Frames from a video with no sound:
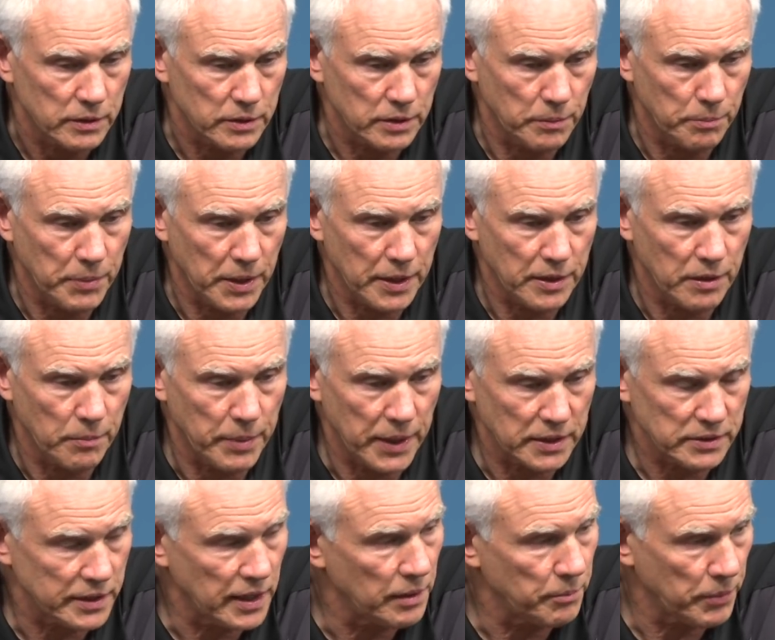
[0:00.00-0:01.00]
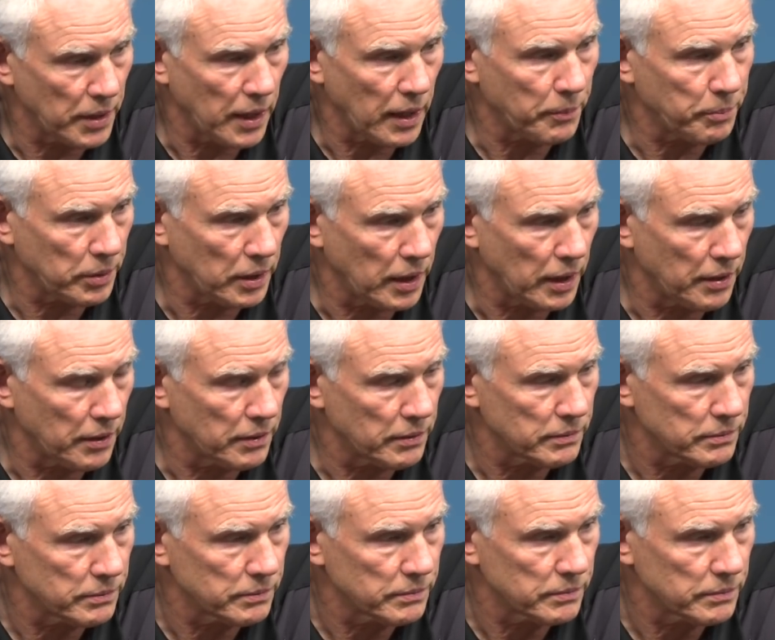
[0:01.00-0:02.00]
to be the best NBA player,
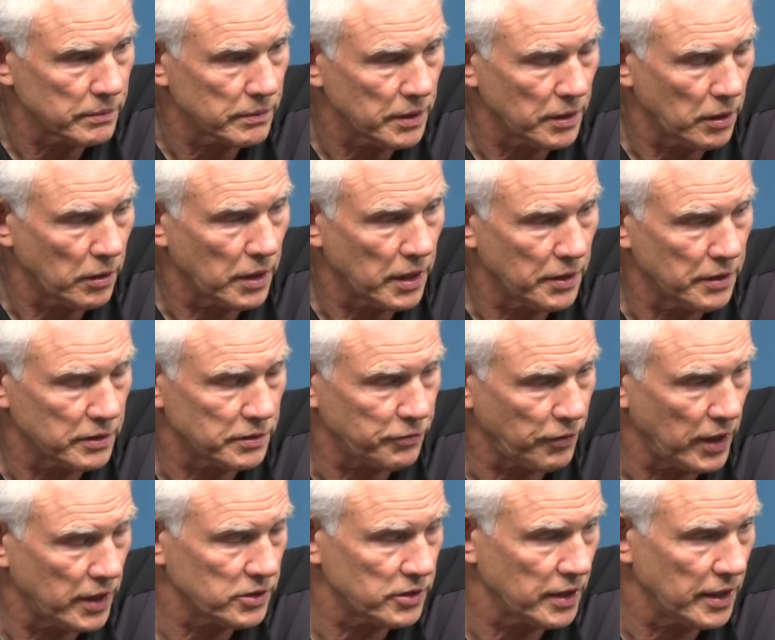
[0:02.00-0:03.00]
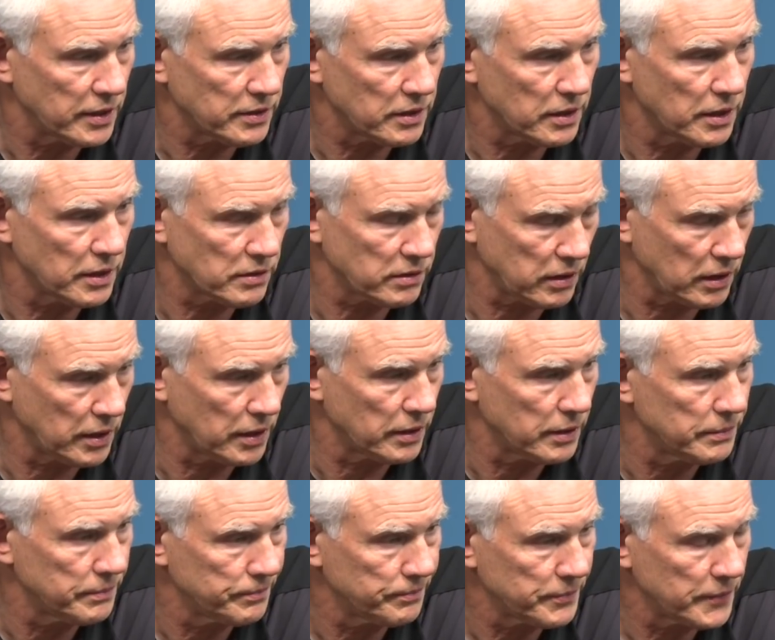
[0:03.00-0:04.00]
you know, in this franchise, in this league.
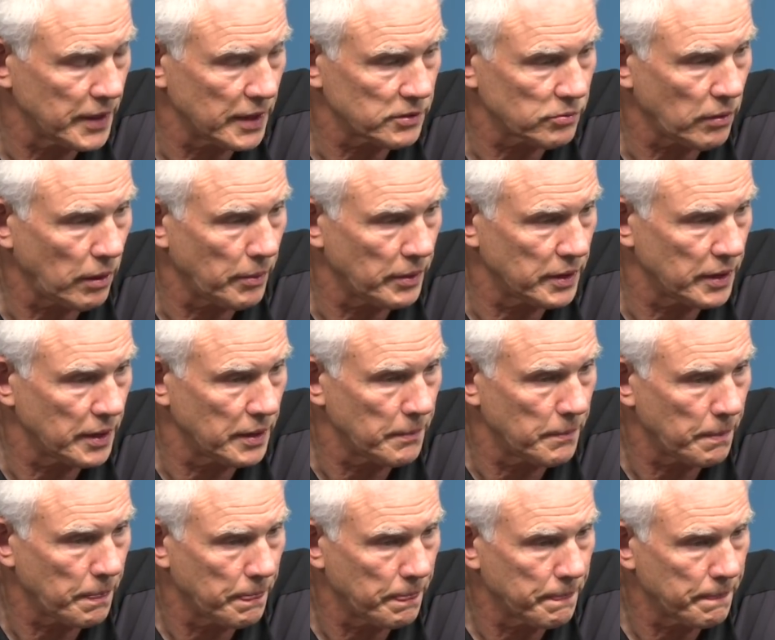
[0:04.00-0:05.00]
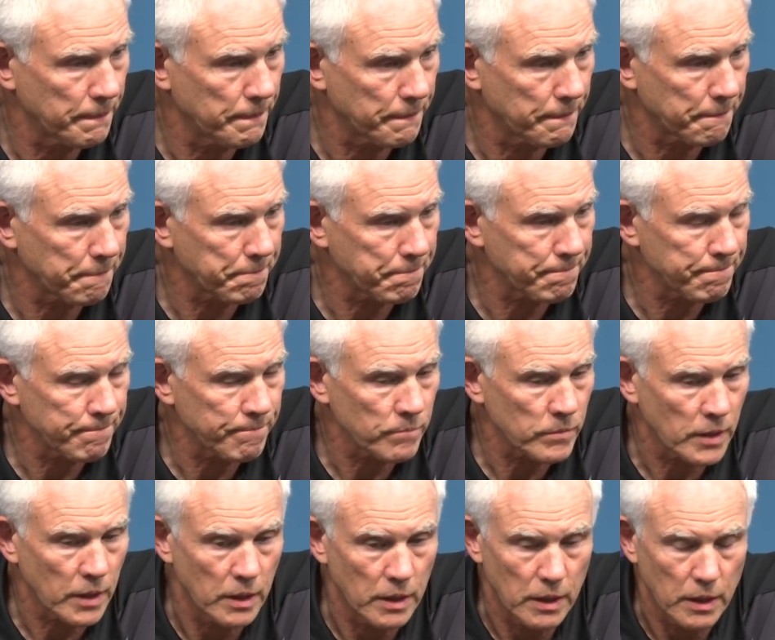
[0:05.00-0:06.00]
That's why we did
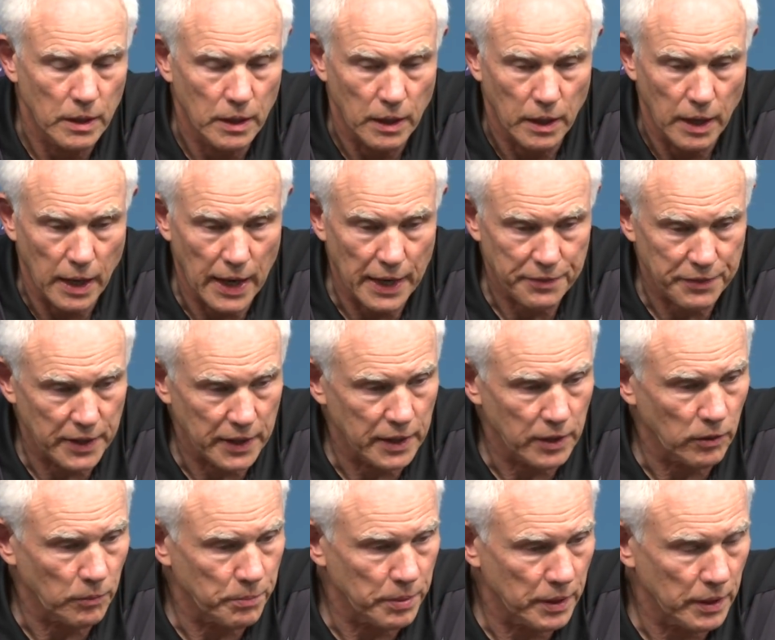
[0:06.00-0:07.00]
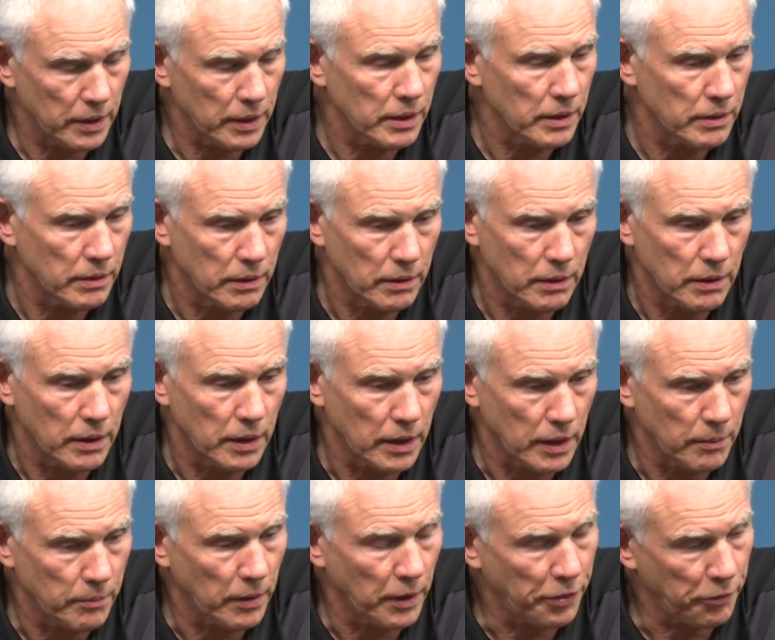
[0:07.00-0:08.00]
it. I think he'll be
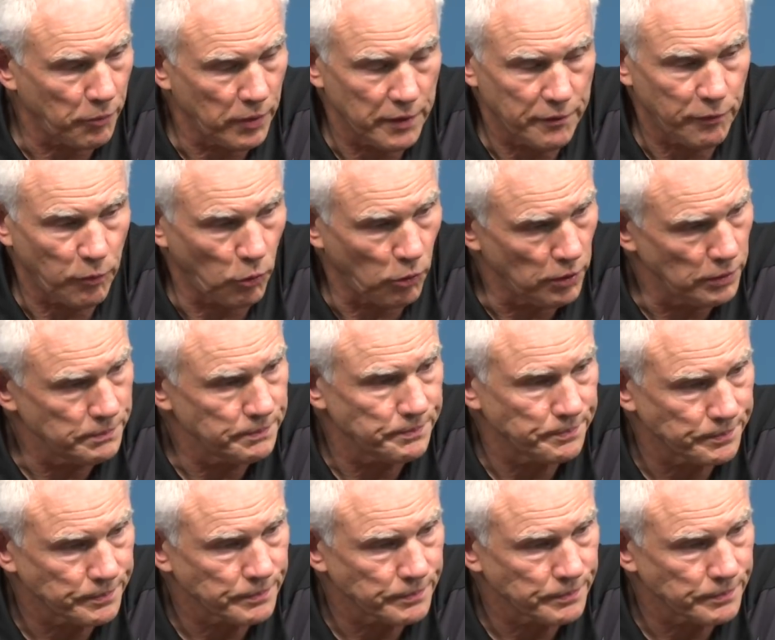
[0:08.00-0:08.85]
a 3-4.